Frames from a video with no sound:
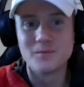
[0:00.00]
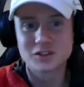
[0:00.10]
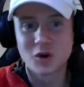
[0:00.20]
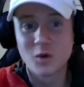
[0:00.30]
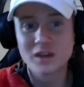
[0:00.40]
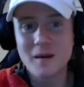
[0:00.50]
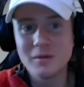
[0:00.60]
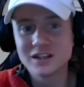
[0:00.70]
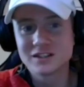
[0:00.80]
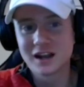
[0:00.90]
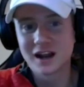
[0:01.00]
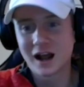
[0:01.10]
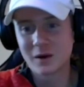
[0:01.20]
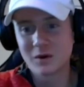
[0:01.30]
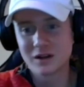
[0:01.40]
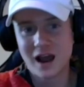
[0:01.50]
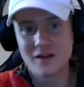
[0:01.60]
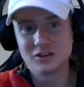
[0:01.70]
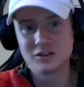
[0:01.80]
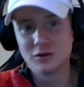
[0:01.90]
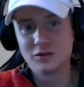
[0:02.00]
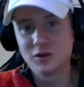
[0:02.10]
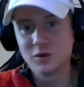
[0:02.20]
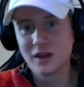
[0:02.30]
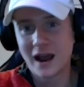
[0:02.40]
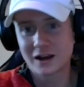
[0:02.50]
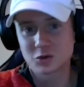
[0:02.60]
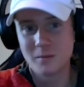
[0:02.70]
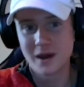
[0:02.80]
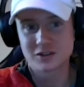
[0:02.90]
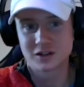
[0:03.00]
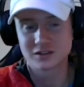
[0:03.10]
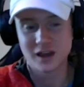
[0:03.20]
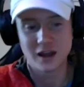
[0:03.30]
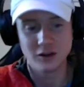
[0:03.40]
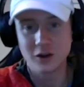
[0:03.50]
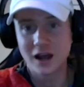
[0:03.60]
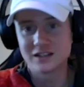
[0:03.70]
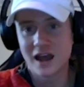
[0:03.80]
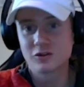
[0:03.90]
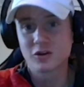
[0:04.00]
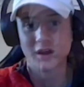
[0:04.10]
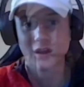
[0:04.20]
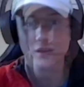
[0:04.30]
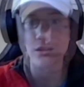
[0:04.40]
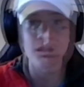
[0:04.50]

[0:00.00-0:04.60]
So, with that being said, I kind of want to dive into a few of the actual metrics that you guys have created.